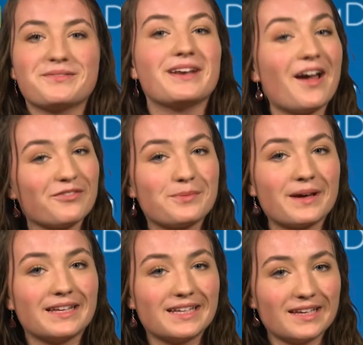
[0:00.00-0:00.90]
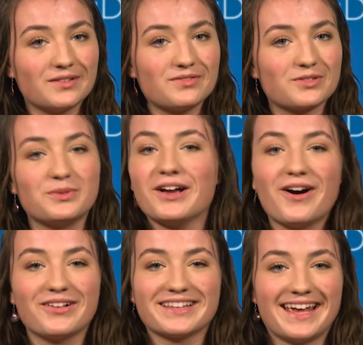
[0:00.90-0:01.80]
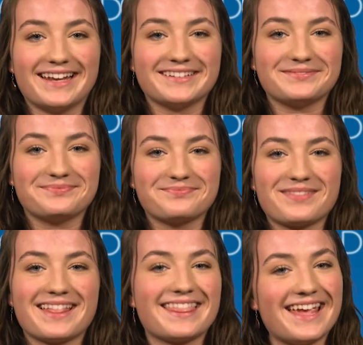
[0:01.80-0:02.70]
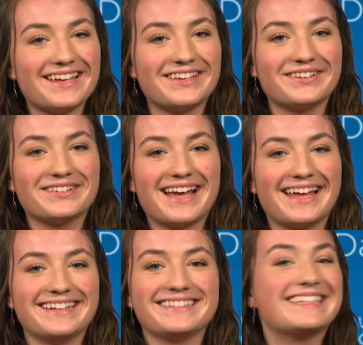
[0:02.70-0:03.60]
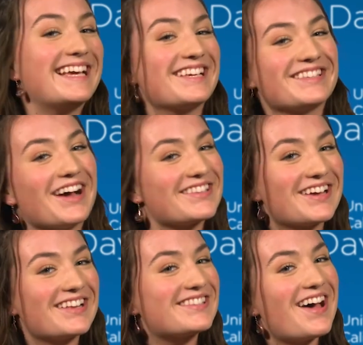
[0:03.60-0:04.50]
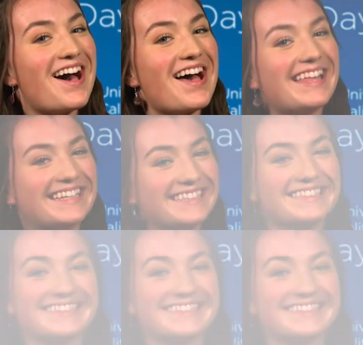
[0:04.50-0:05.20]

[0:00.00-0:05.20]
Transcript: When everybody gives, we all gain. Thank you, and zot zot zot!